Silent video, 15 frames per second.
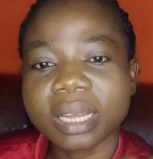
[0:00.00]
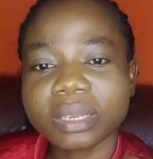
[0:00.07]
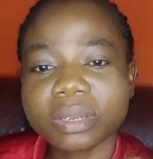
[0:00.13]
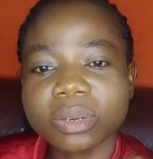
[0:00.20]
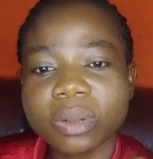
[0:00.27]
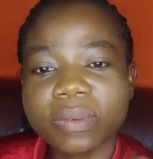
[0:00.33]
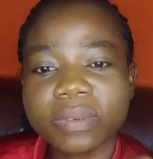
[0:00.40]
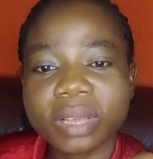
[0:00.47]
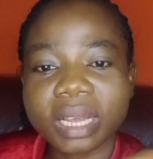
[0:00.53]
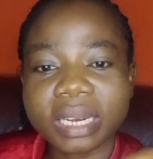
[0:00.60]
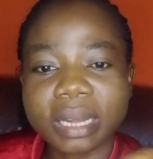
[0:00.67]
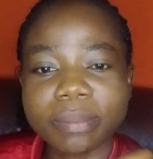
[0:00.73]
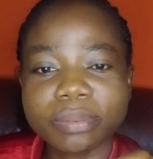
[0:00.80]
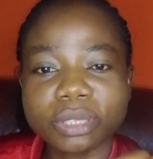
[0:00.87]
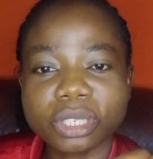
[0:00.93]
I don't know if you
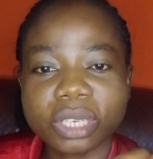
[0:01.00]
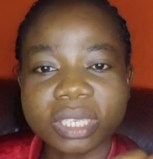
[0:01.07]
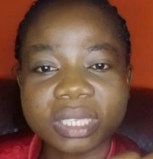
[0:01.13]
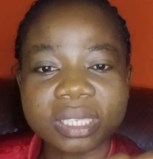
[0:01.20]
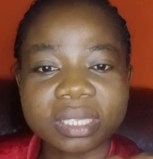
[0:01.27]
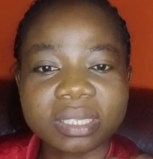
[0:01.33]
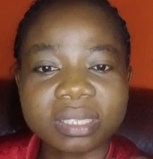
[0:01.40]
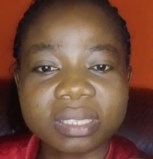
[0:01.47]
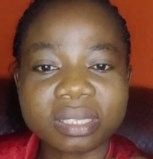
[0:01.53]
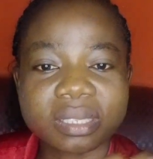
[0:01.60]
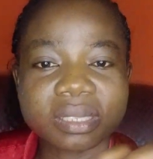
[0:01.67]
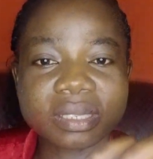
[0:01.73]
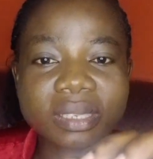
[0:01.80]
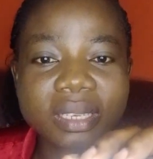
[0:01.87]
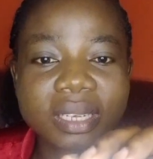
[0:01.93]
can appreciate it.
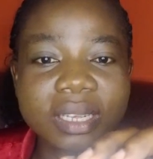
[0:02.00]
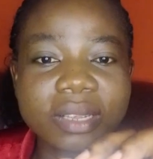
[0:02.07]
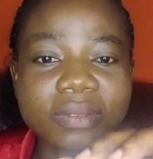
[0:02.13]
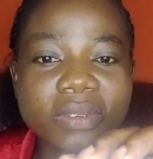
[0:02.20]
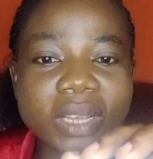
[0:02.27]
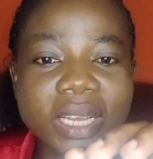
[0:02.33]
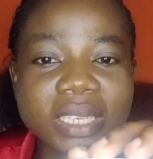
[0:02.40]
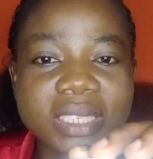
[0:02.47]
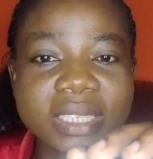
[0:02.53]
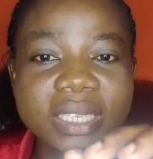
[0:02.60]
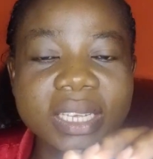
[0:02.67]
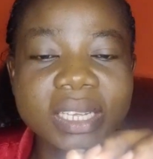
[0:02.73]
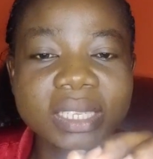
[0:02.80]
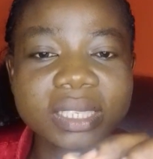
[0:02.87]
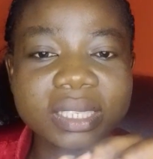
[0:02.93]
You can
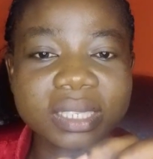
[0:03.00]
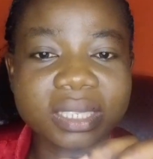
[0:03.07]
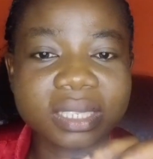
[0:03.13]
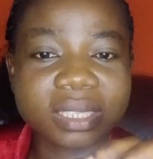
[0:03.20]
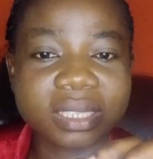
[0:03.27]
see it.